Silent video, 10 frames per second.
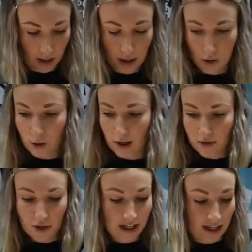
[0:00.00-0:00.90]
So all I've
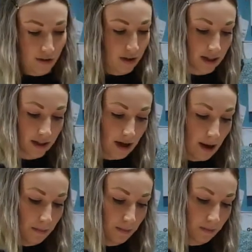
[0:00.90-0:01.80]
done here is
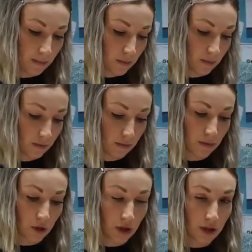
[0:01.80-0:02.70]

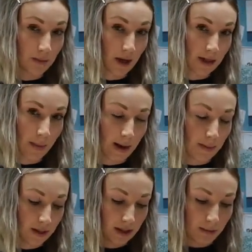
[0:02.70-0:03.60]
choose some nice
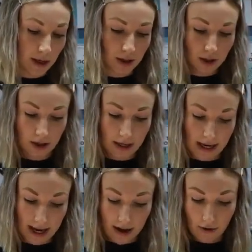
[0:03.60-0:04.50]
papers that match the
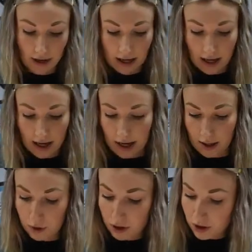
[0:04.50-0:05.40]
layout, and
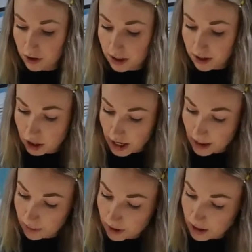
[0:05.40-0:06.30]
I'm just cutting the
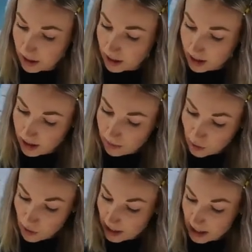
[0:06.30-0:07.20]
shapes,
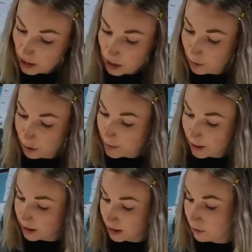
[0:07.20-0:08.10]
not thinking too much
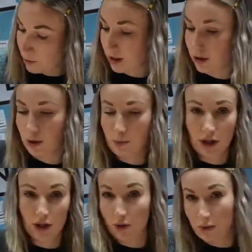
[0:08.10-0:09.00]
about it, not being too
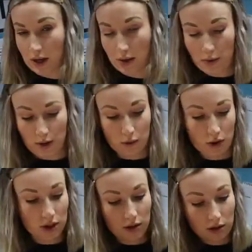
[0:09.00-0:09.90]
precious with it, but I'm
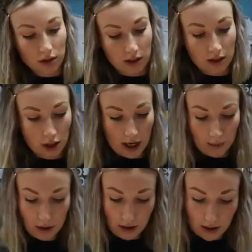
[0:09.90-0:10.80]
just cutting the
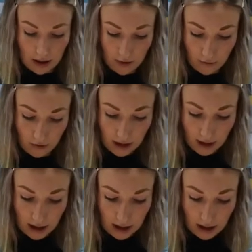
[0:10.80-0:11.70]
shapes so that they fit
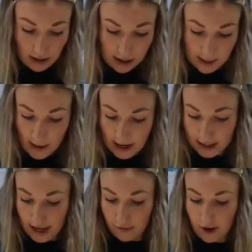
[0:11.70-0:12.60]
this space
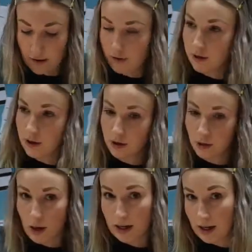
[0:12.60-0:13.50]
that I've left
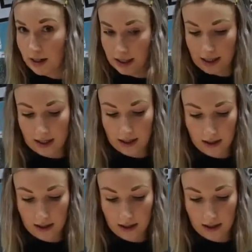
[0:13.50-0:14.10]
quite nicely.